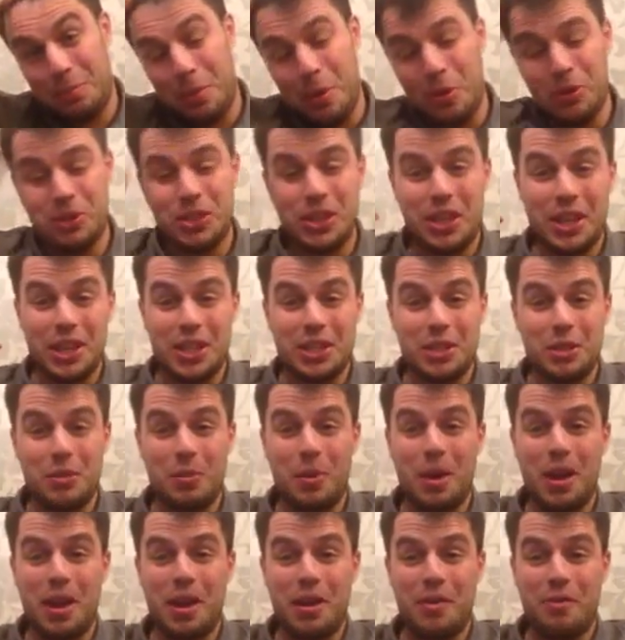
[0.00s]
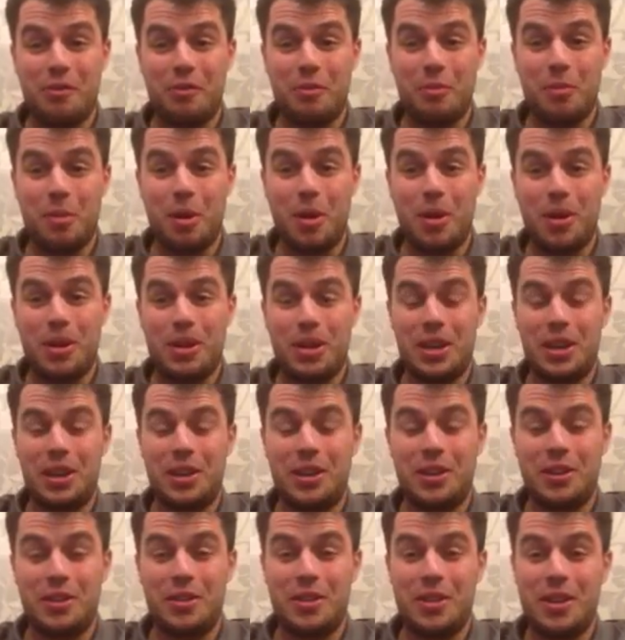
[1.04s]
boxing as a way of reminding
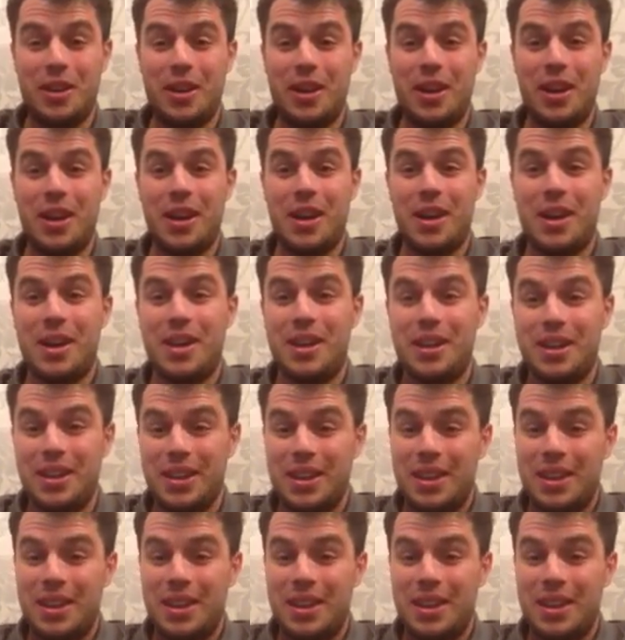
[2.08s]
you that